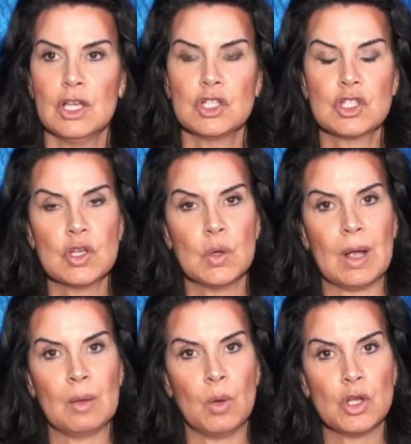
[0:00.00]
So
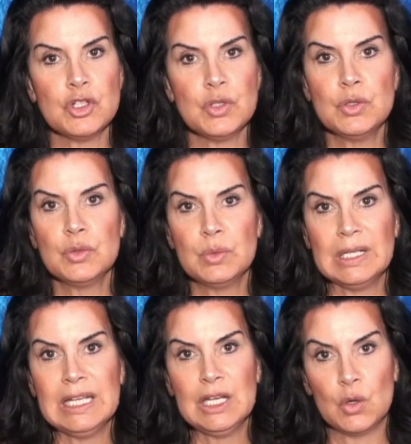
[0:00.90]
I want you to
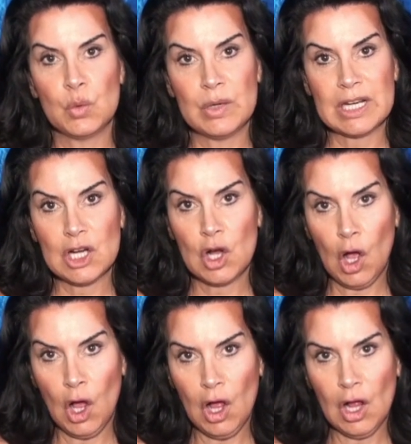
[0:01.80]
really
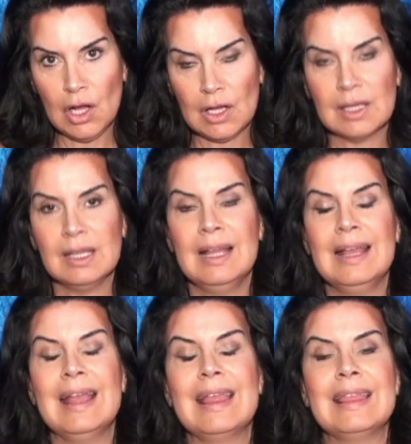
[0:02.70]
recall
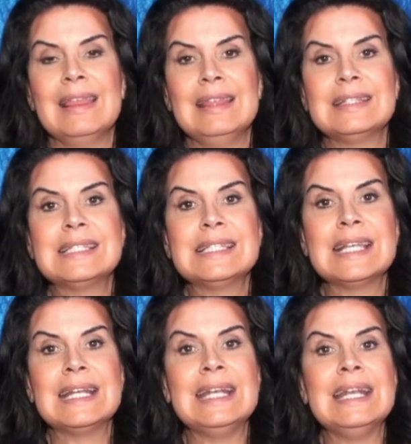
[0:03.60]
the
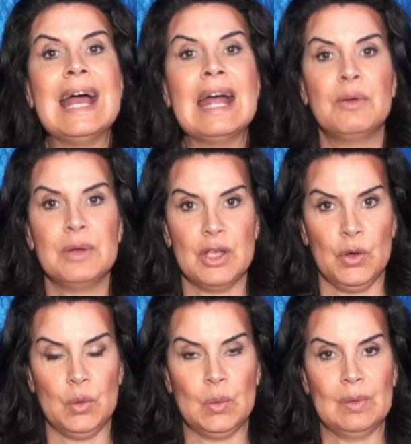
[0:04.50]

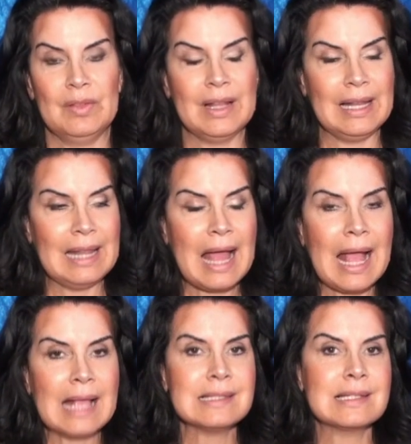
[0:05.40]
scenario, the
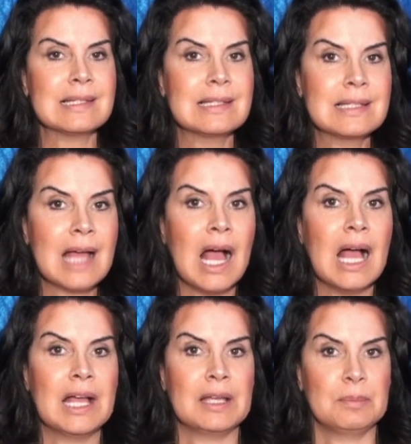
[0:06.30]
last
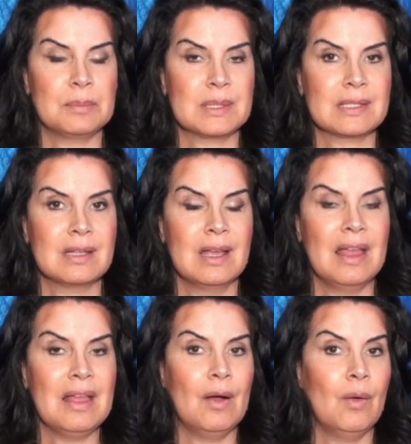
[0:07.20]
times
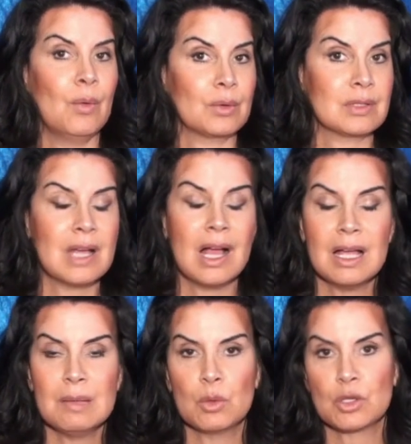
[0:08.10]
or
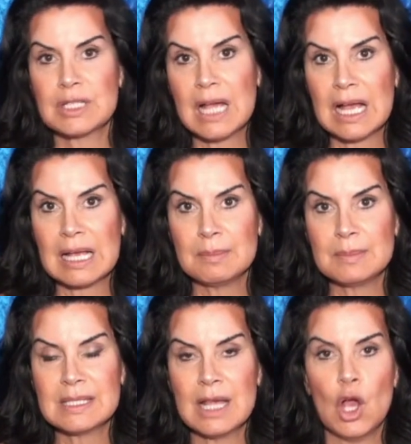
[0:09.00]
time or
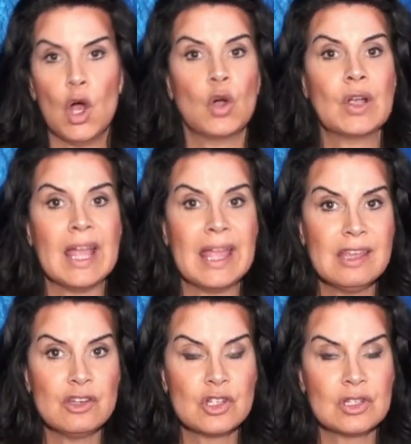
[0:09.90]
times,
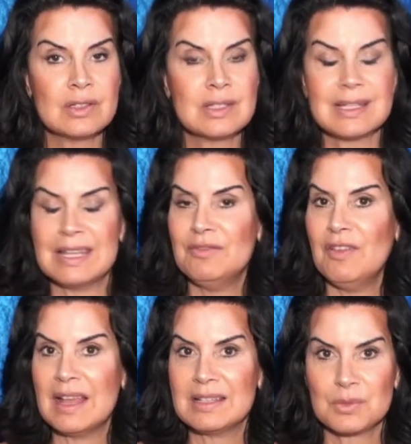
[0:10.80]
occasions,
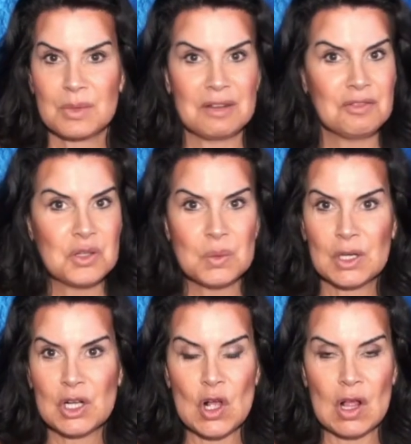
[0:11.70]
events, whatever you
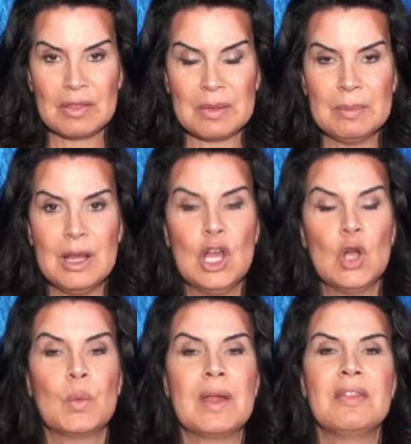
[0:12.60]
want to call them,
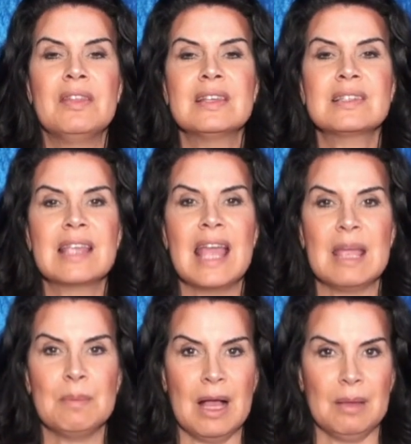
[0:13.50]
where this
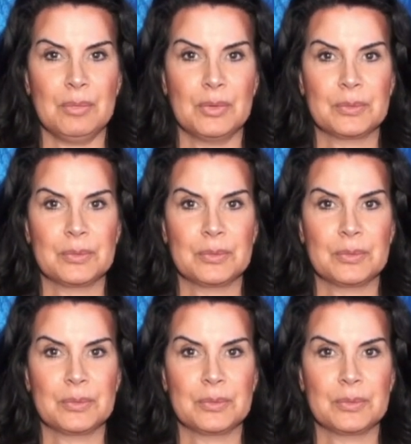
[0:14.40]
came up.